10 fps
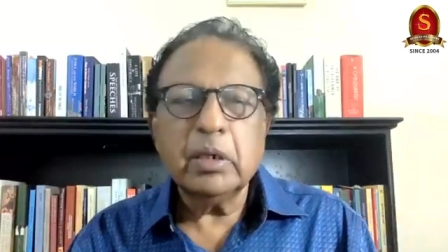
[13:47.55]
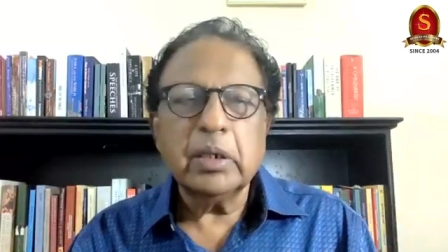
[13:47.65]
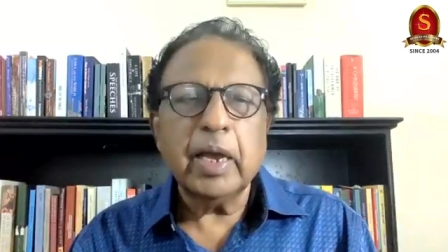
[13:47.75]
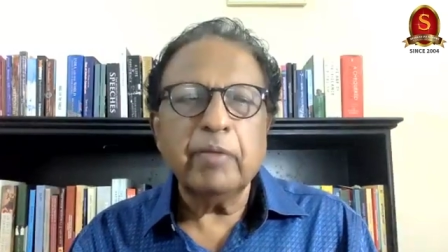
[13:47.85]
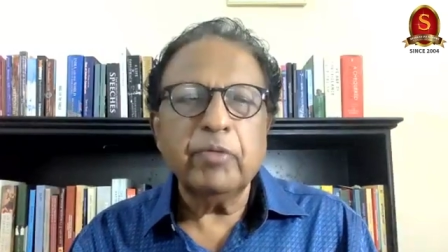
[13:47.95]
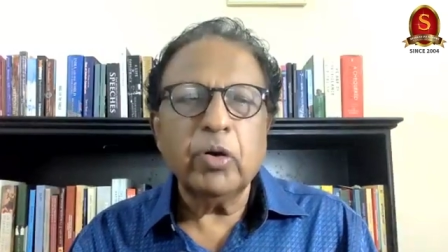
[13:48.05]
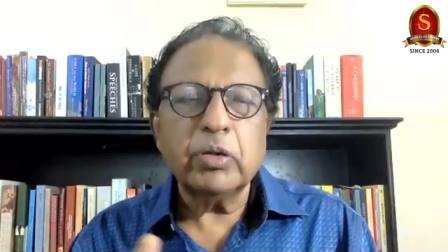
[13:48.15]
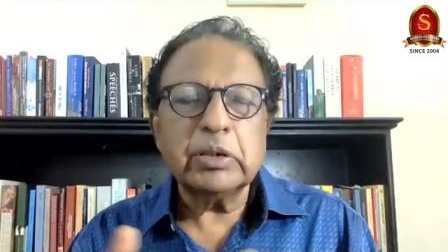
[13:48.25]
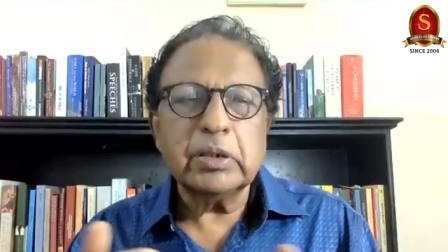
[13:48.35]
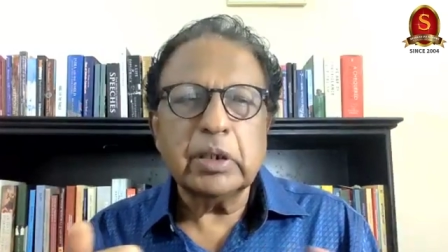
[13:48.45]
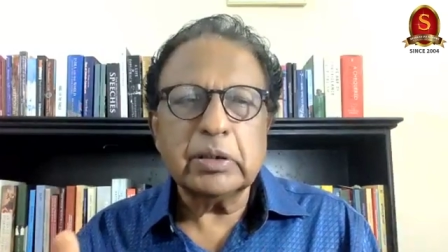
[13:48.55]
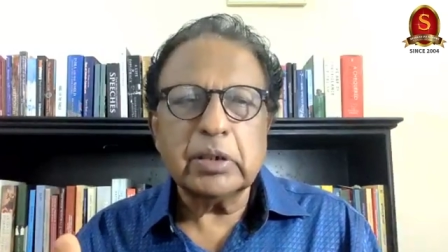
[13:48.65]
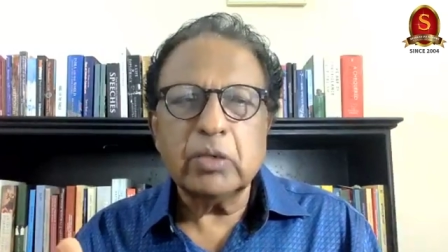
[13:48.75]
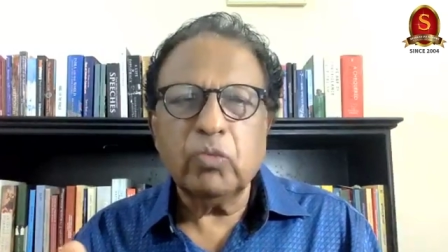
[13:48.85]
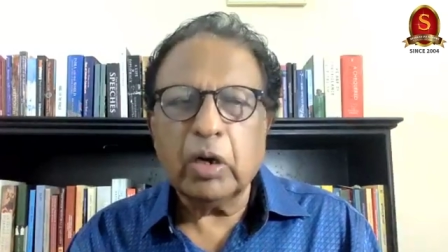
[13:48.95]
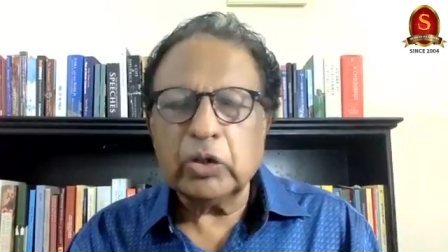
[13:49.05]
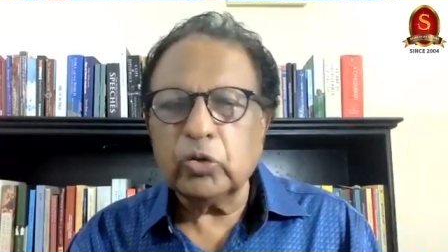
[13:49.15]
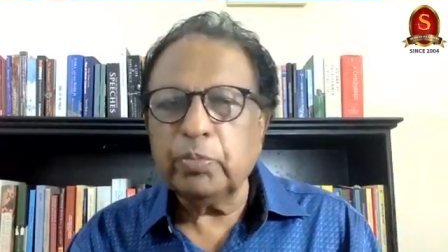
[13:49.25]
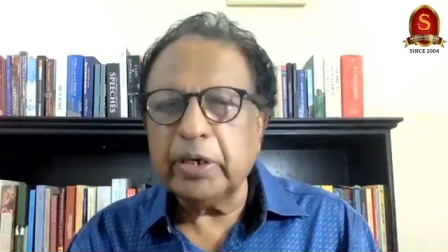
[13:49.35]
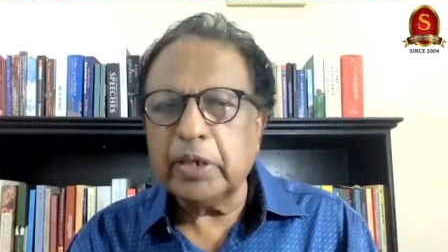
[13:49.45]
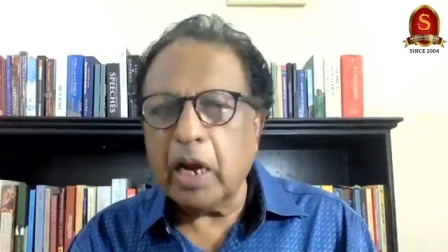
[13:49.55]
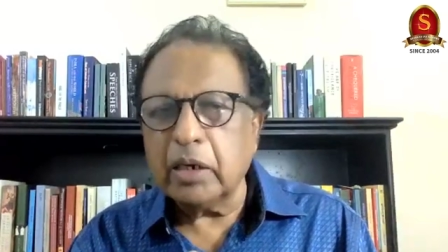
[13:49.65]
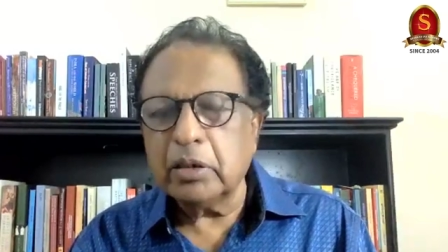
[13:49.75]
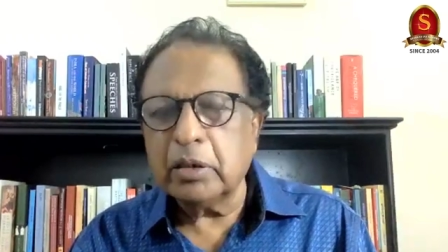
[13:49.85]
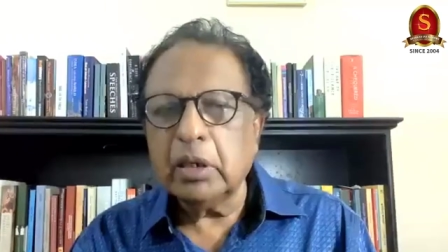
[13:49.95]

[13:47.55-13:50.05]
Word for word: They have not suggested what should be done.